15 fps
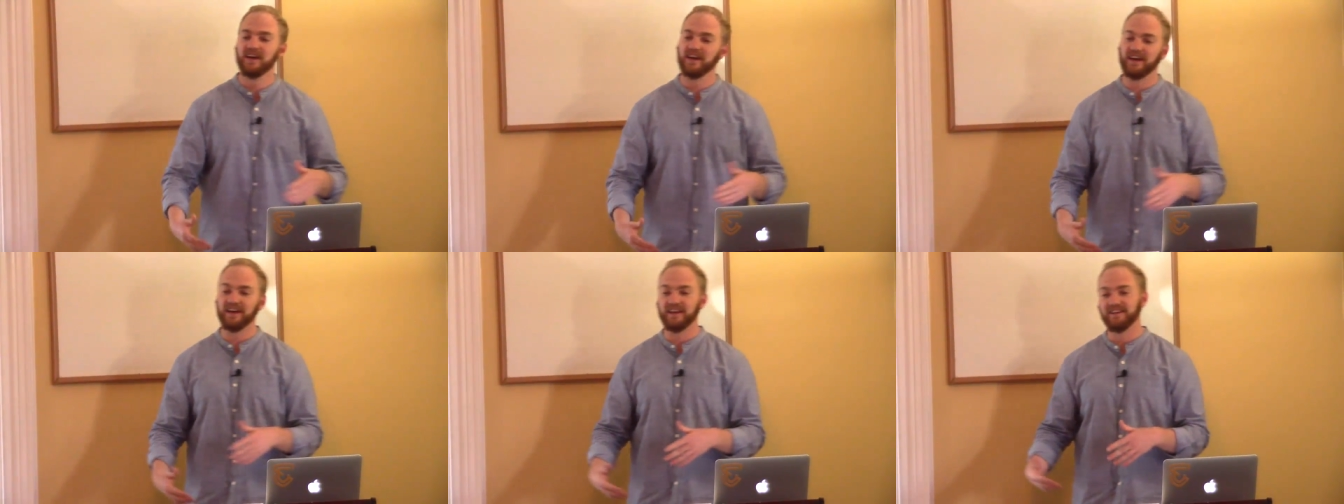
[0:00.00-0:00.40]

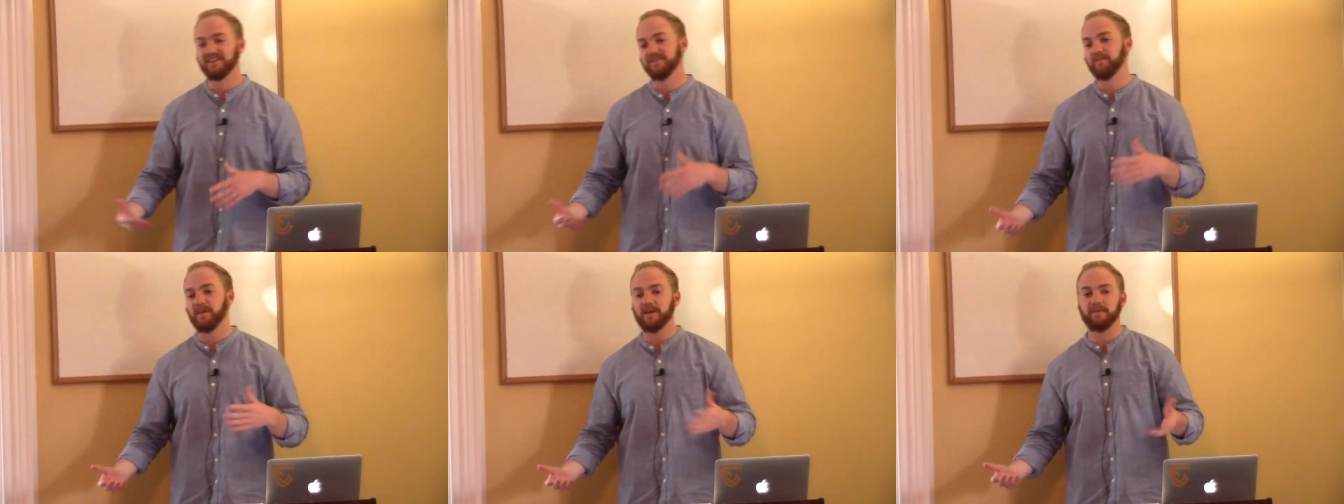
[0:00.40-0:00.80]

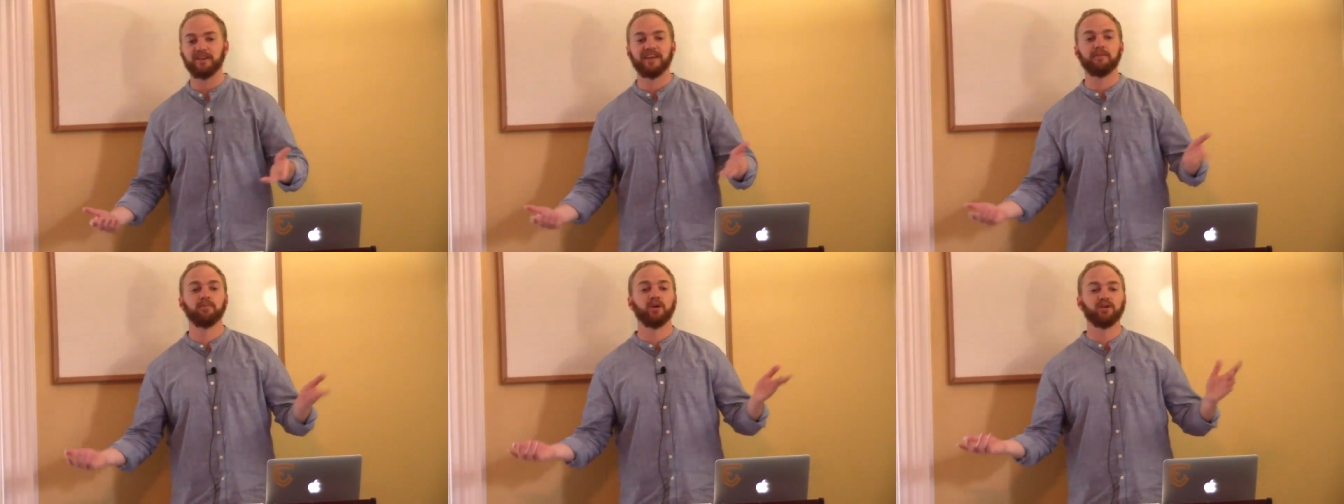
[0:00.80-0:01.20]
and maybe
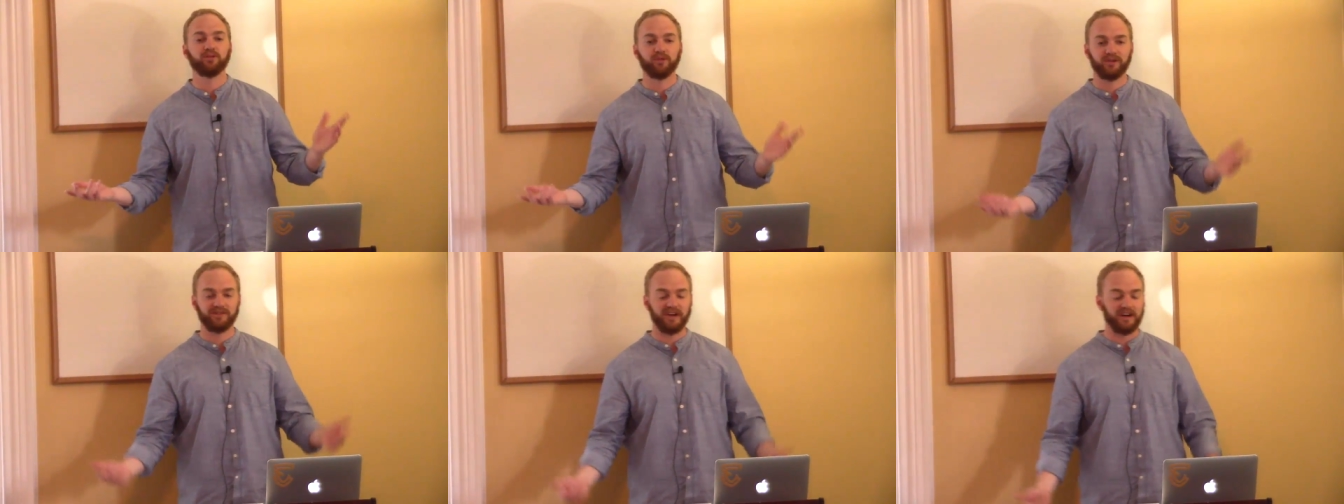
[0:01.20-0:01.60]
they
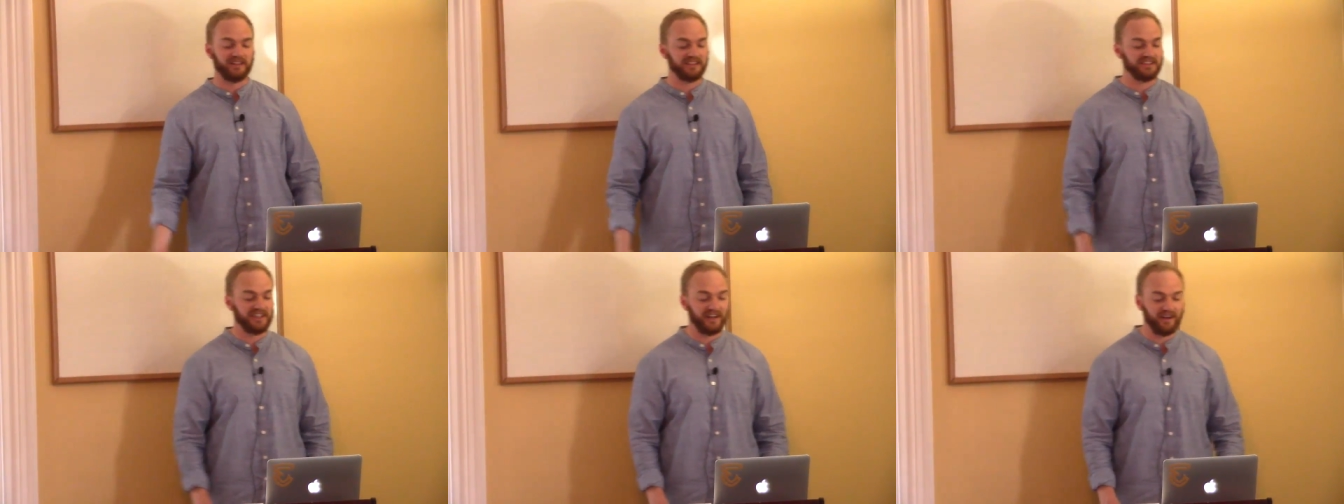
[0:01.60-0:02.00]
both would have gone
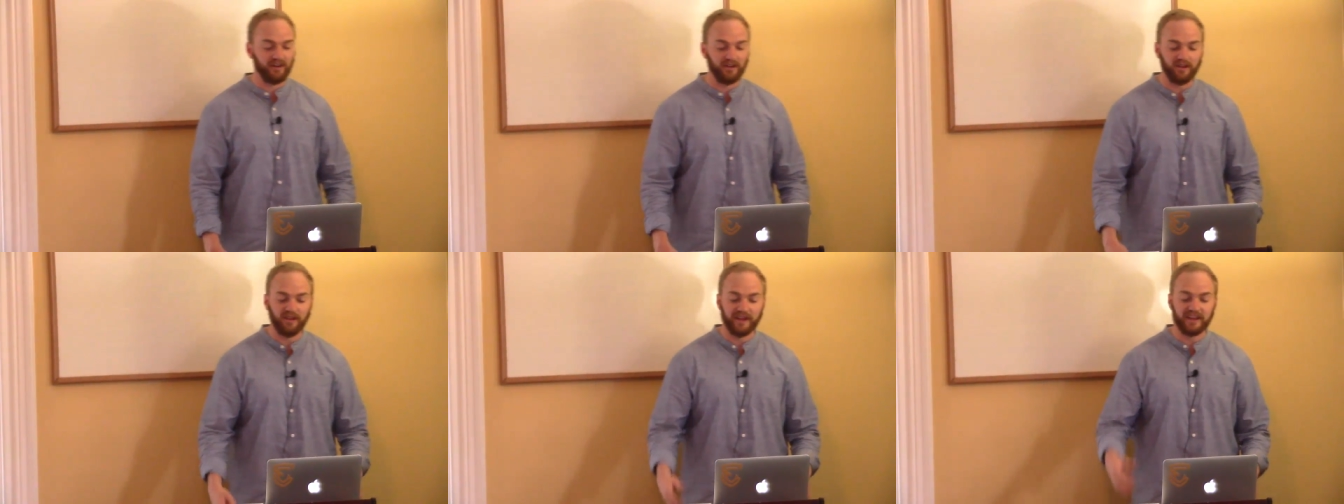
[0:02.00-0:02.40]
to
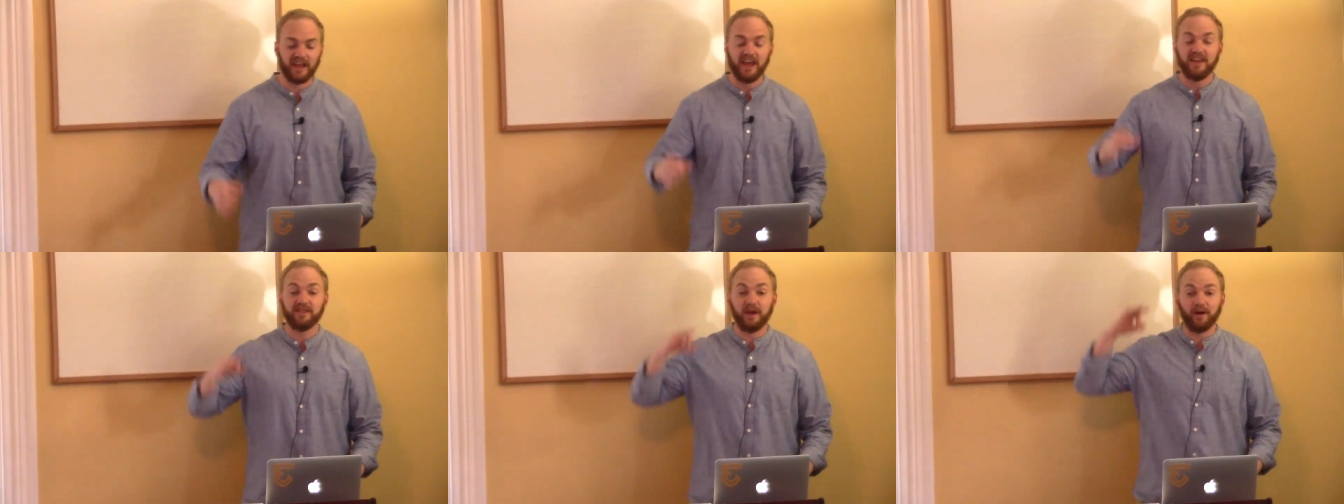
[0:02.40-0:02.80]
jail? Like,
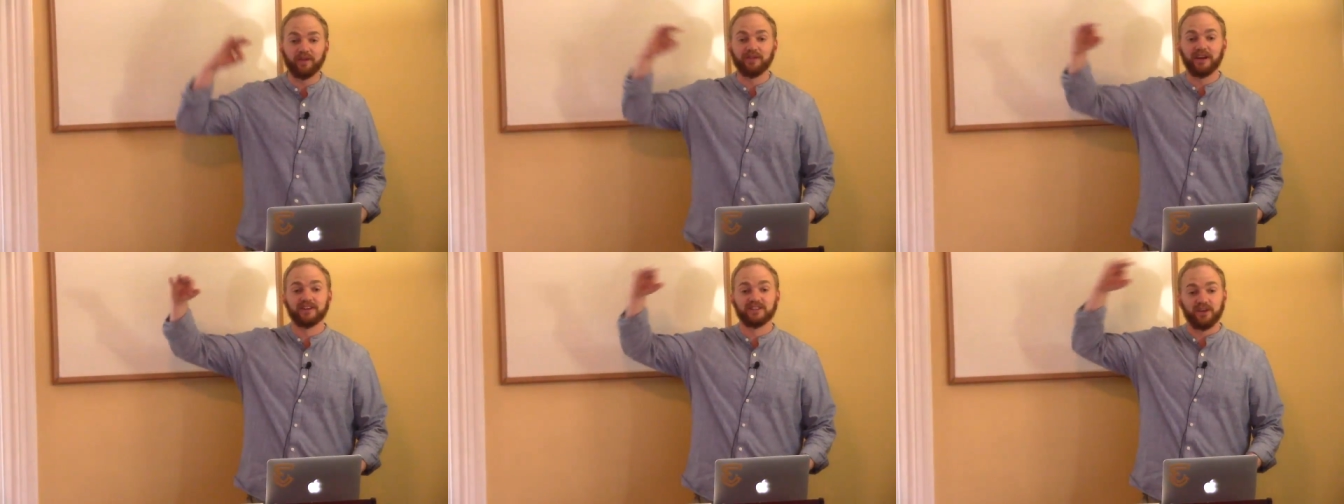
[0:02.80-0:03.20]
there,
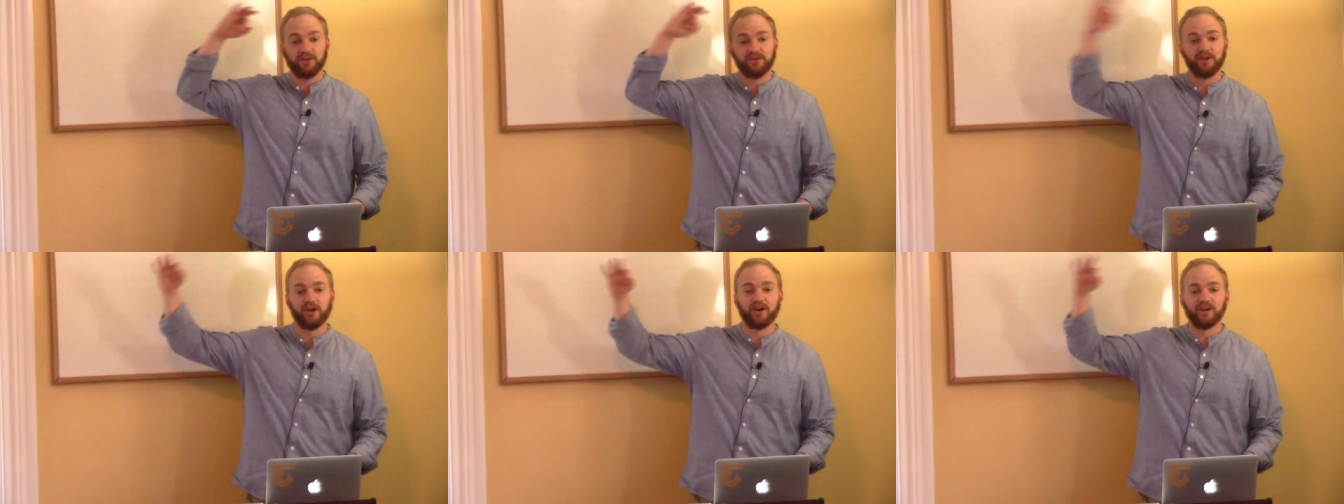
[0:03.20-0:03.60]
there's a
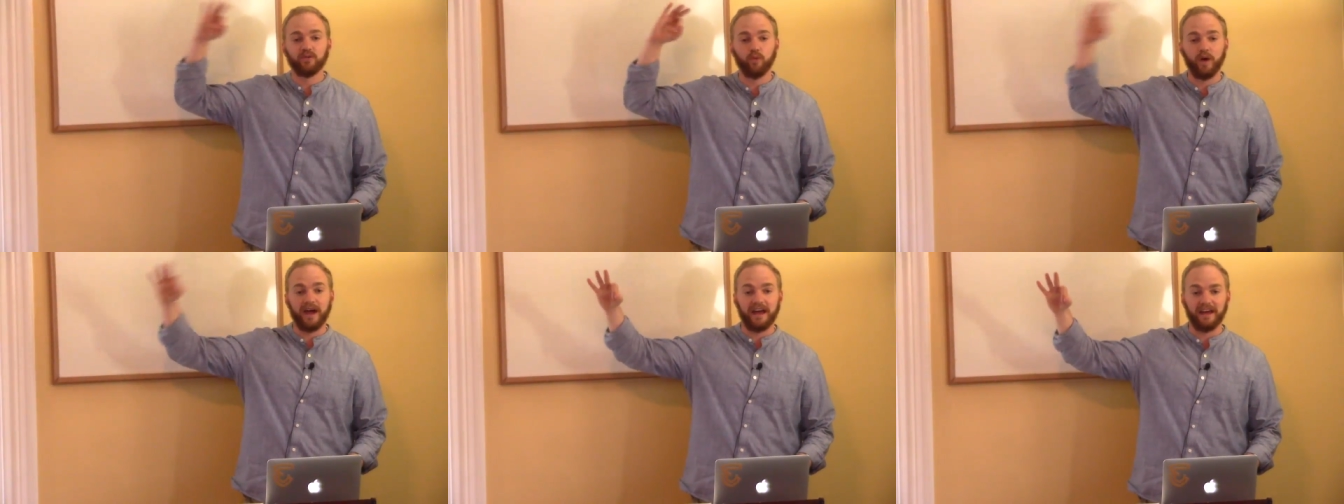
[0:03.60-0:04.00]

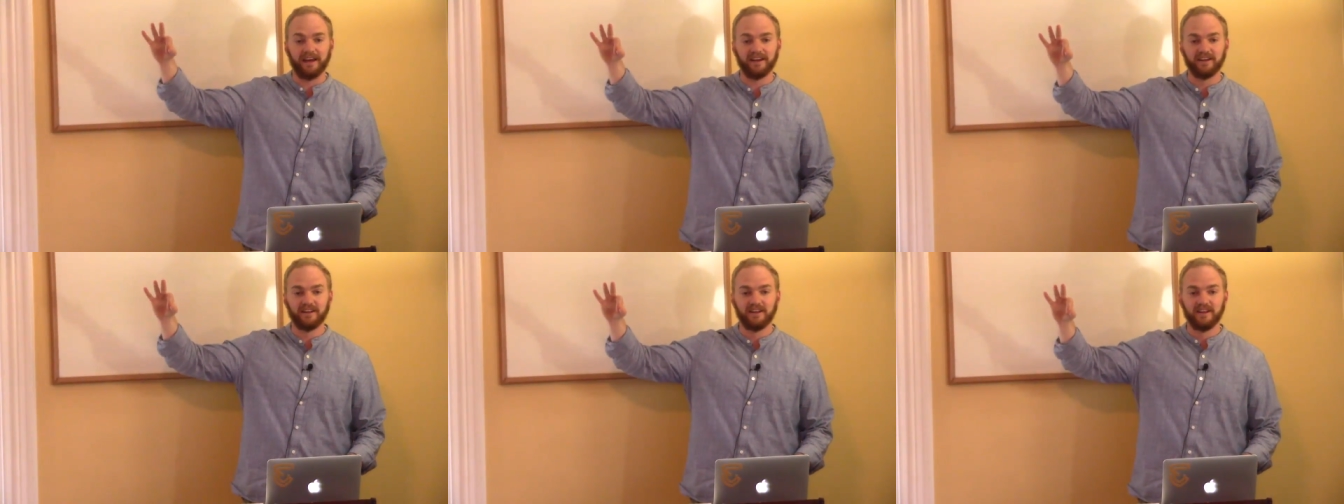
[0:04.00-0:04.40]
third way.